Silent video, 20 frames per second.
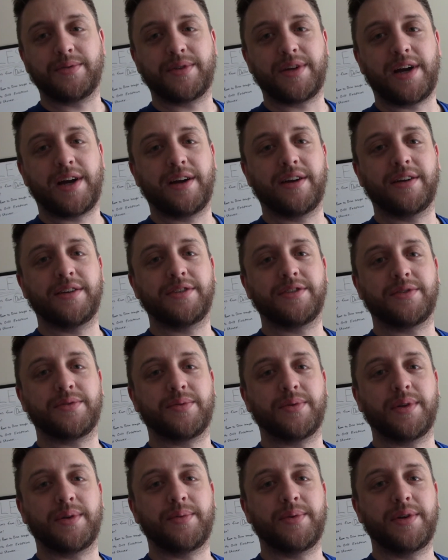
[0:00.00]
tired. It just
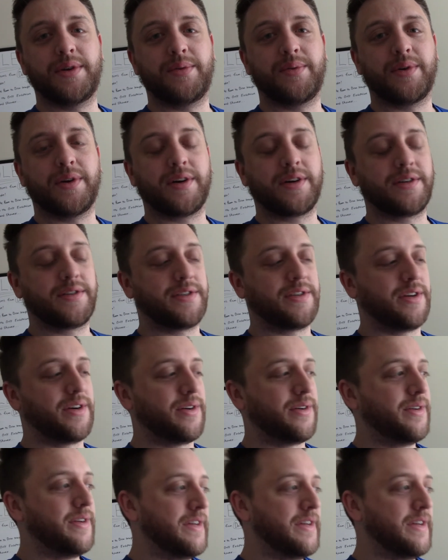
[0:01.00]
really wouldn't work. So